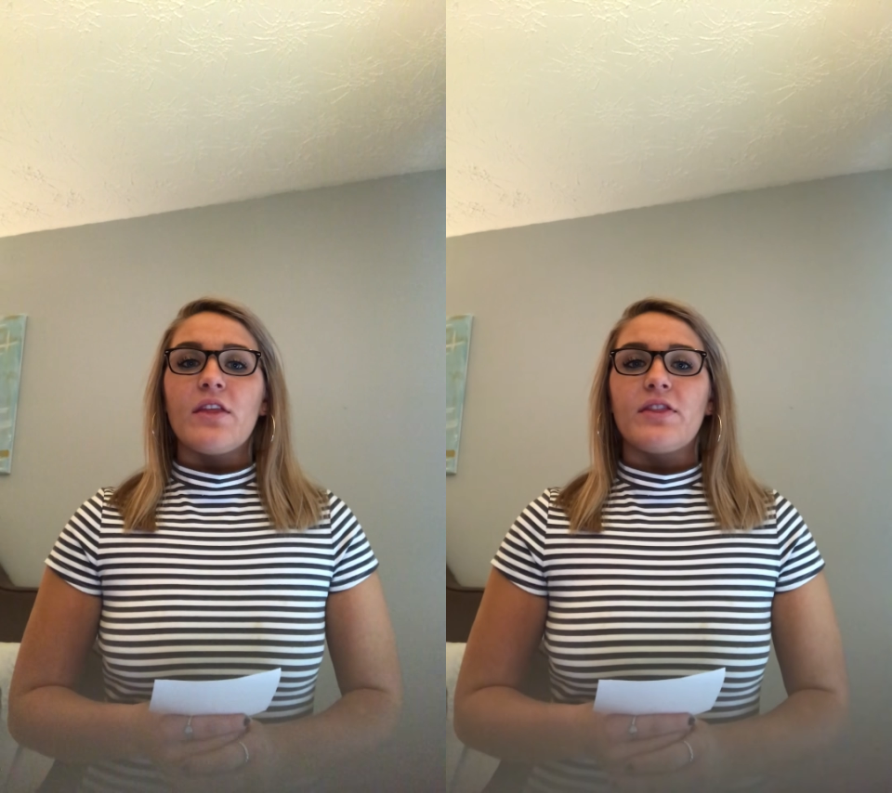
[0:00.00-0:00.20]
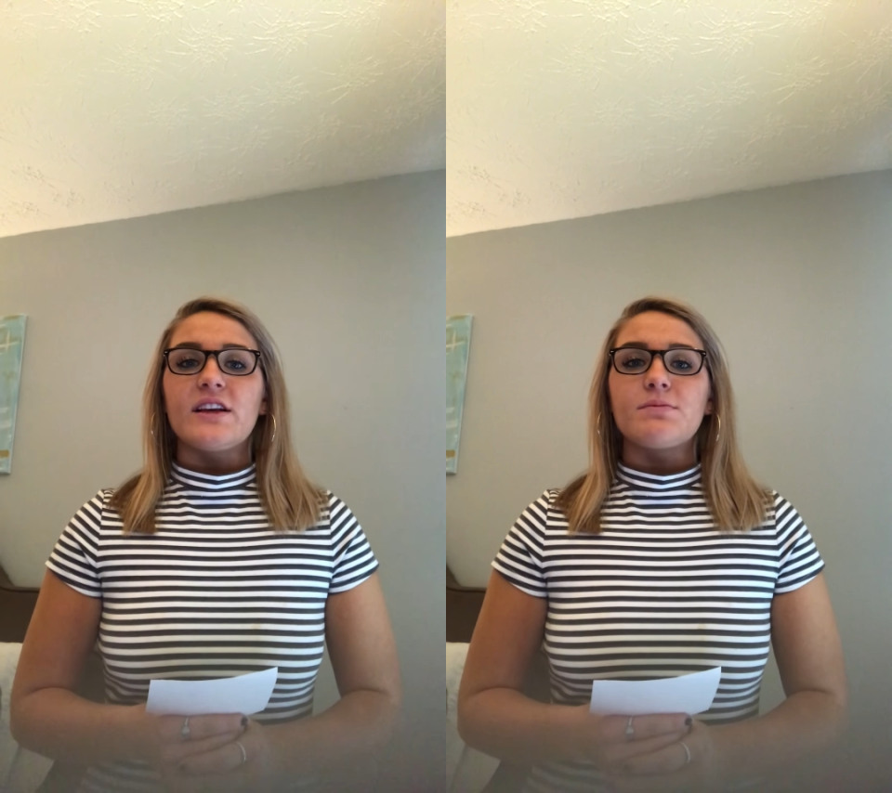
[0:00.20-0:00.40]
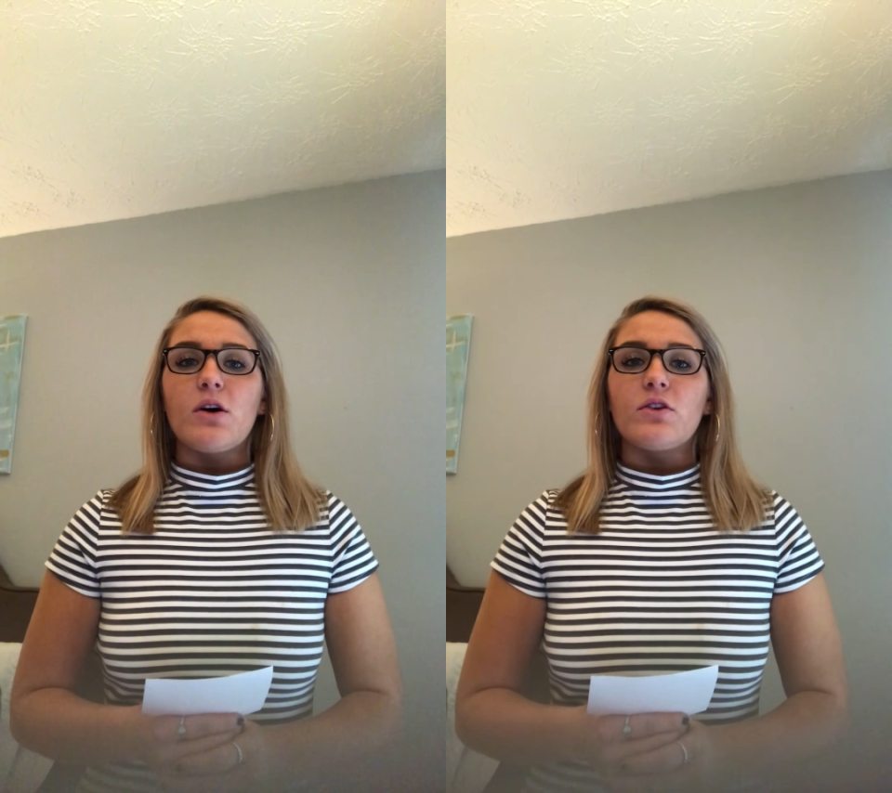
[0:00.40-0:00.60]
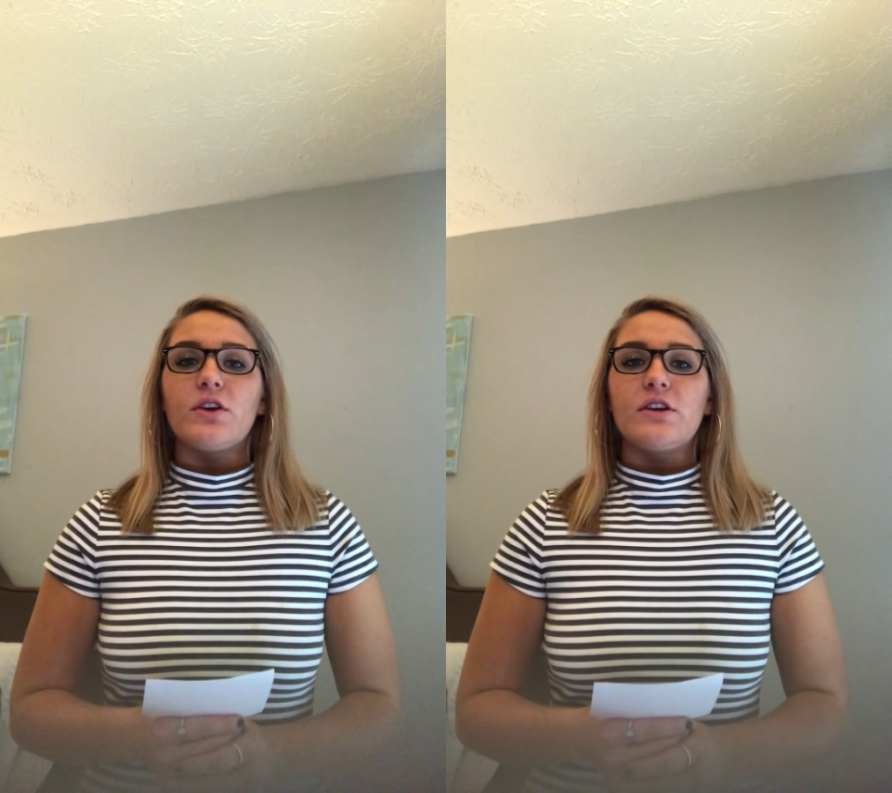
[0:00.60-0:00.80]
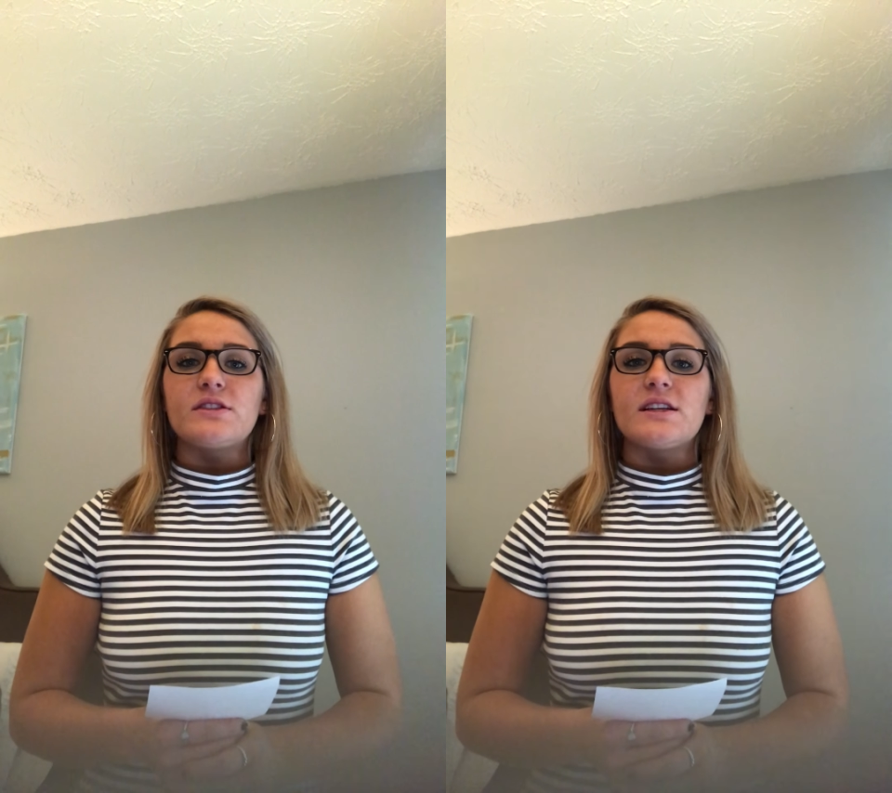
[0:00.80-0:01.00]
This model
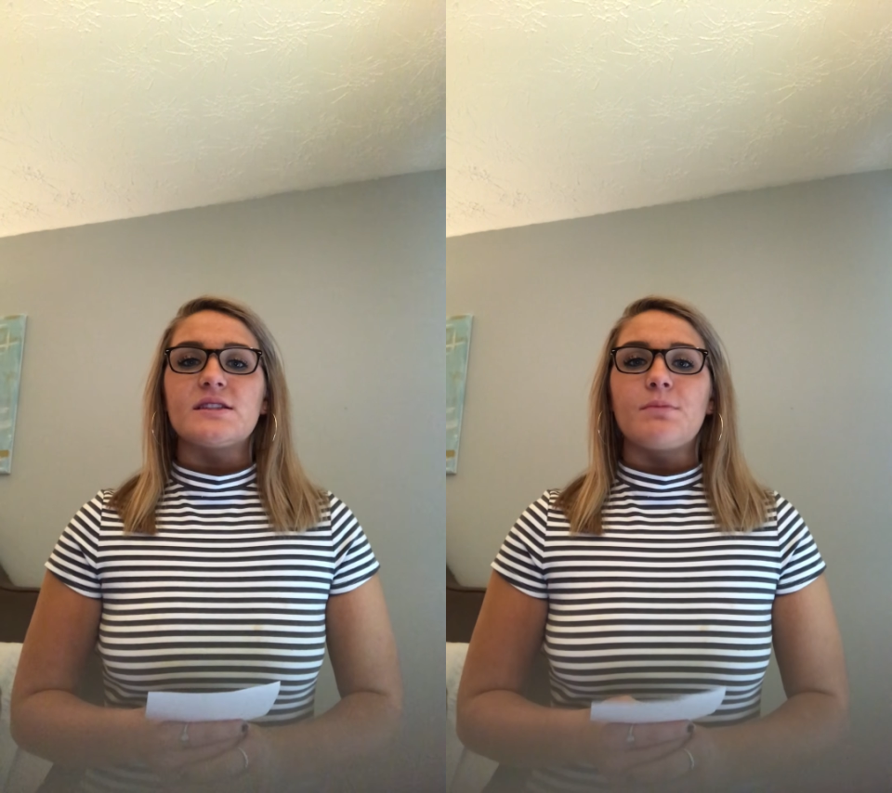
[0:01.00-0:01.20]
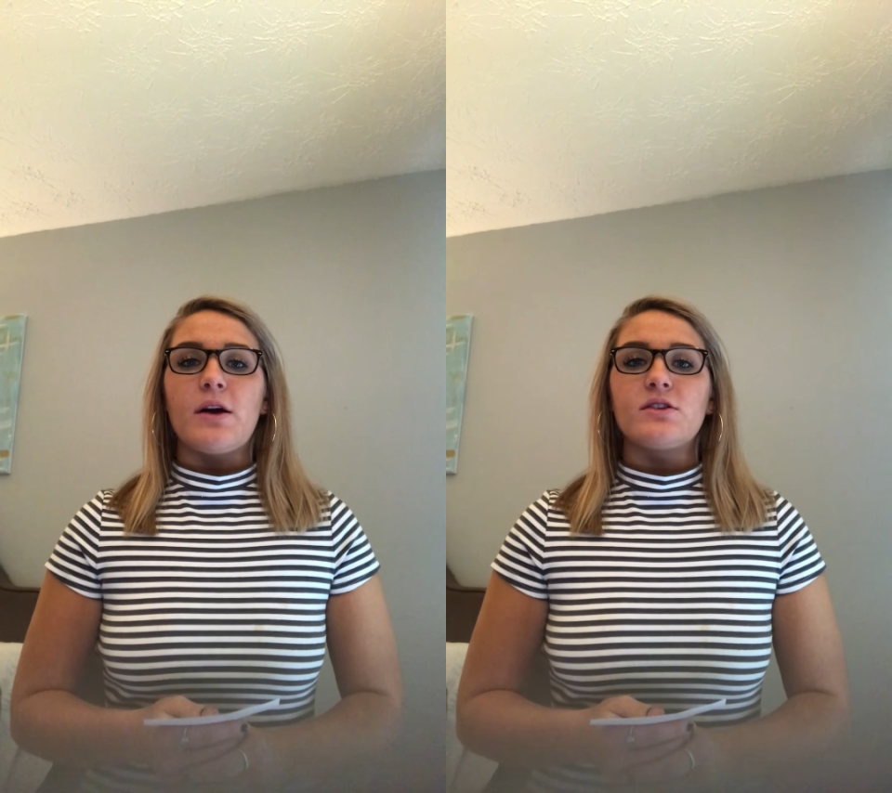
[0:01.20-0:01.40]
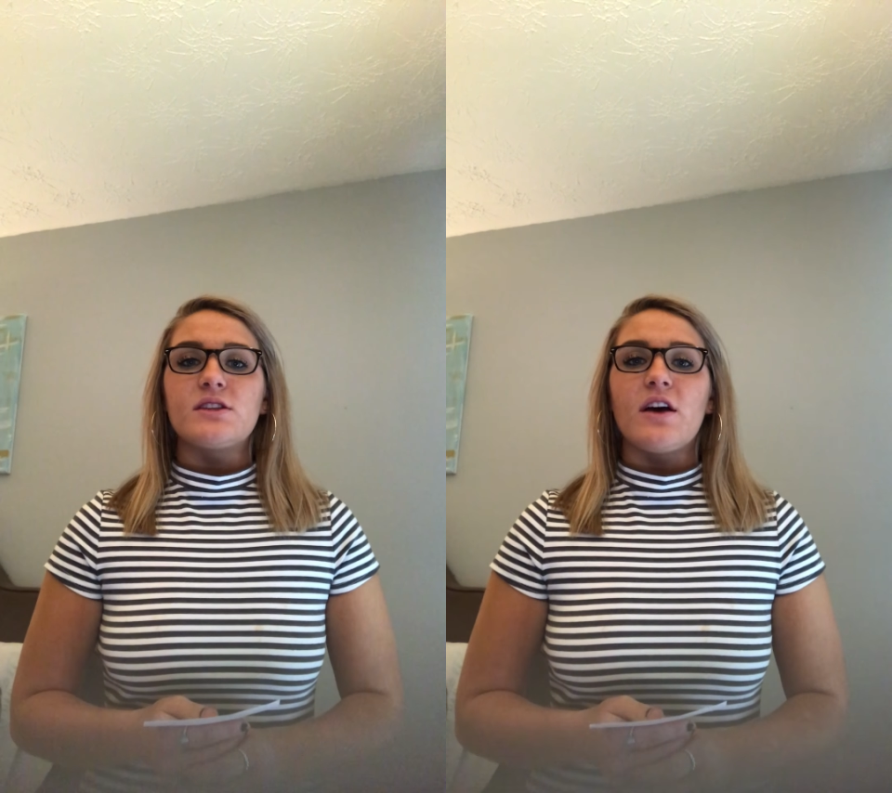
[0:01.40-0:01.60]
uses most